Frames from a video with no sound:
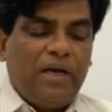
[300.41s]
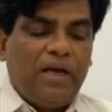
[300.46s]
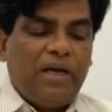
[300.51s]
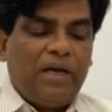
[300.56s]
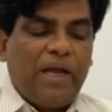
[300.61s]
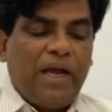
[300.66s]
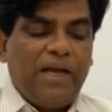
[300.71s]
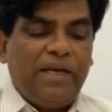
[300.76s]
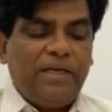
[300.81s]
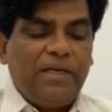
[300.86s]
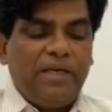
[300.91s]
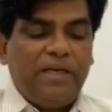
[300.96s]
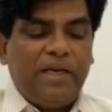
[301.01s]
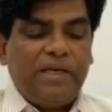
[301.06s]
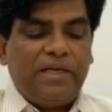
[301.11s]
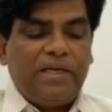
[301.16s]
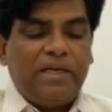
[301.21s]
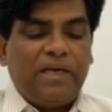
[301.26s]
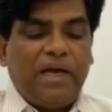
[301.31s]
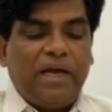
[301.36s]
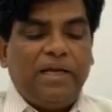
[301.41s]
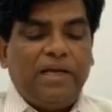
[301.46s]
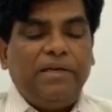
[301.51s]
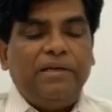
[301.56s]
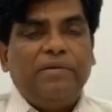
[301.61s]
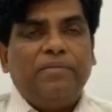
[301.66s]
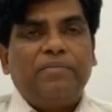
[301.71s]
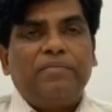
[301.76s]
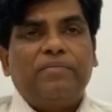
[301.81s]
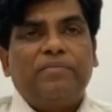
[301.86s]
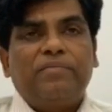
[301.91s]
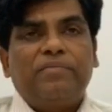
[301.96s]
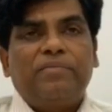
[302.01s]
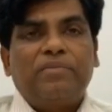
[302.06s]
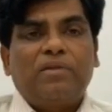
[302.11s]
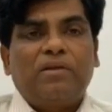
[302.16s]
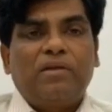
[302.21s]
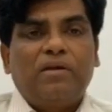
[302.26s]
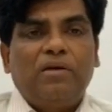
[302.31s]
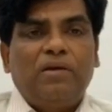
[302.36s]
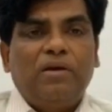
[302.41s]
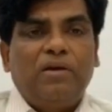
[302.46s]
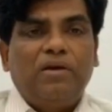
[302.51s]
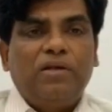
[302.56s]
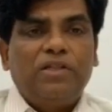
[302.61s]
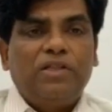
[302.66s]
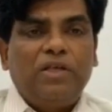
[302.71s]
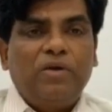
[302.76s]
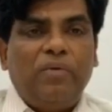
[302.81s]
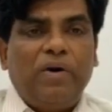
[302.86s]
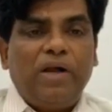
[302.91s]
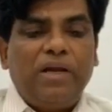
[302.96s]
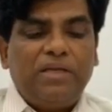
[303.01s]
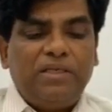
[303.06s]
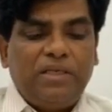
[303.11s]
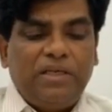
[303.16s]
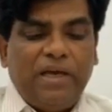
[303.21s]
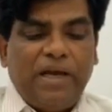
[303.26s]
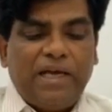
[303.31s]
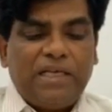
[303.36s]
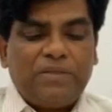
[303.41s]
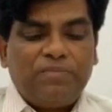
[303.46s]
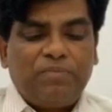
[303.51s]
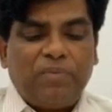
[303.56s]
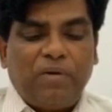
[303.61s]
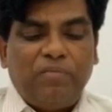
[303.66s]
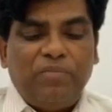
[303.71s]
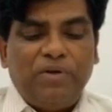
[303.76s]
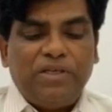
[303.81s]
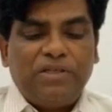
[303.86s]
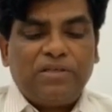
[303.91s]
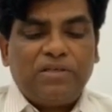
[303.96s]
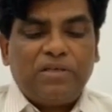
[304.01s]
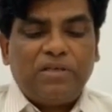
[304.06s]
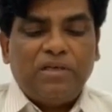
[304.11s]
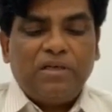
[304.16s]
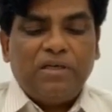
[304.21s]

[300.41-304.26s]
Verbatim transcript: 1989, Tiwariji has published